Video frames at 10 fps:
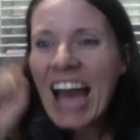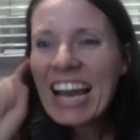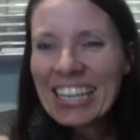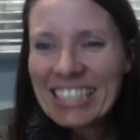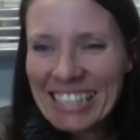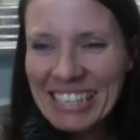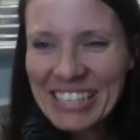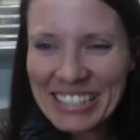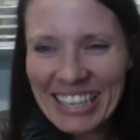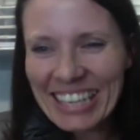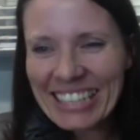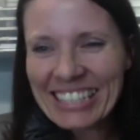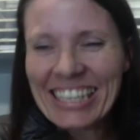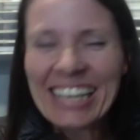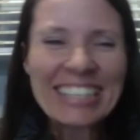He's in New
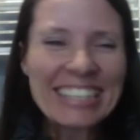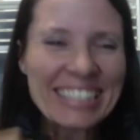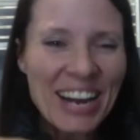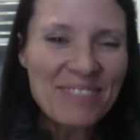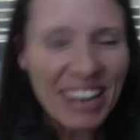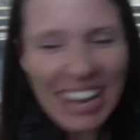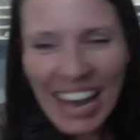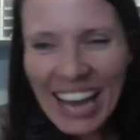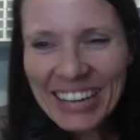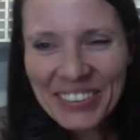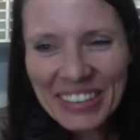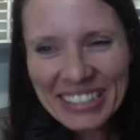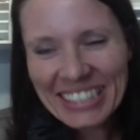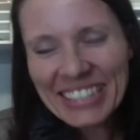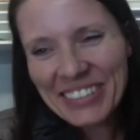Zealand and he's up late
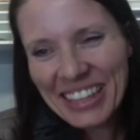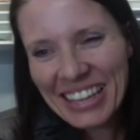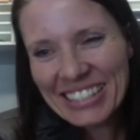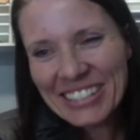watching with us.